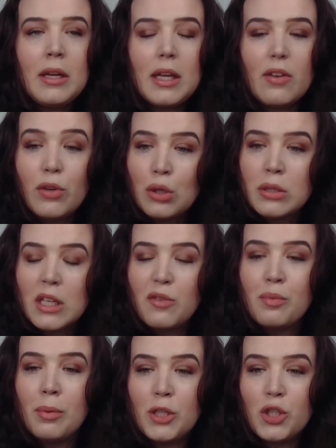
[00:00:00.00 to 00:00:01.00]
giving
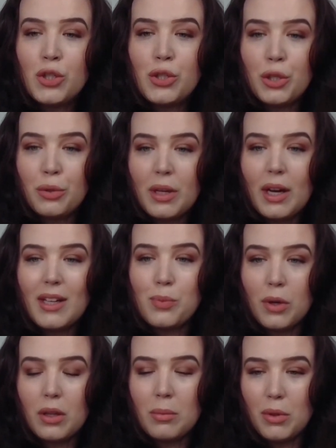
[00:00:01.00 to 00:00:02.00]
yourself permission to do that is
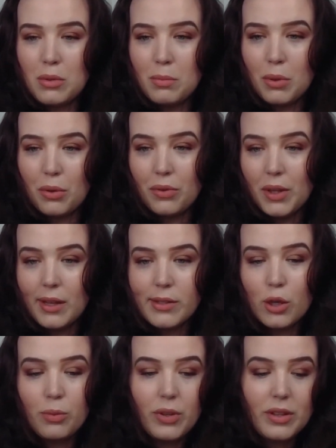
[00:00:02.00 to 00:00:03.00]
one of the most important things.
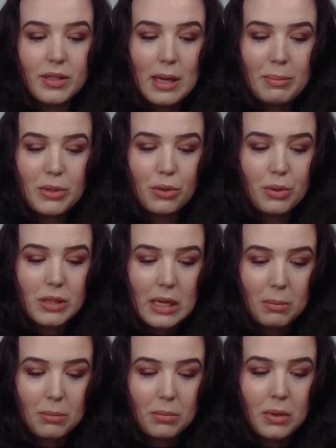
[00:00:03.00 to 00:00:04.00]
Hopefully this episode is
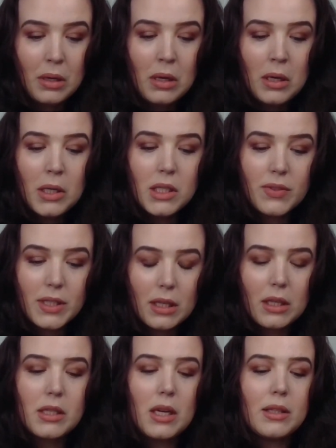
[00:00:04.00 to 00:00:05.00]
helping to
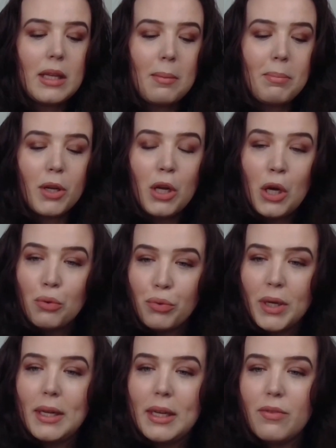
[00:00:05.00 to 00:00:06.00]
facilitate that, but
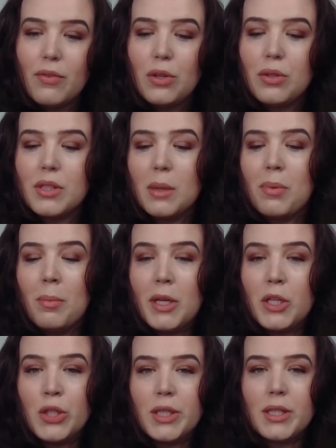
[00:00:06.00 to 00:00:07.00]
really giving yourself
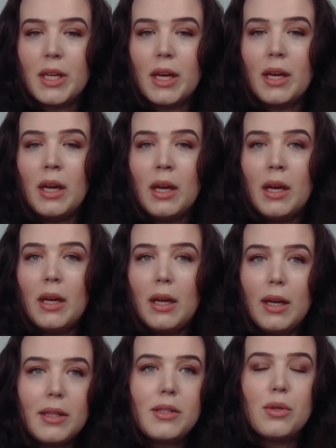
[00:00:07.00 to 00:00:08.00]
permission to say,
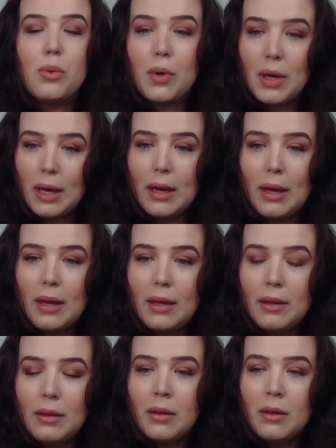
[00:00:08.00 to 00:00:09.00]
it's okay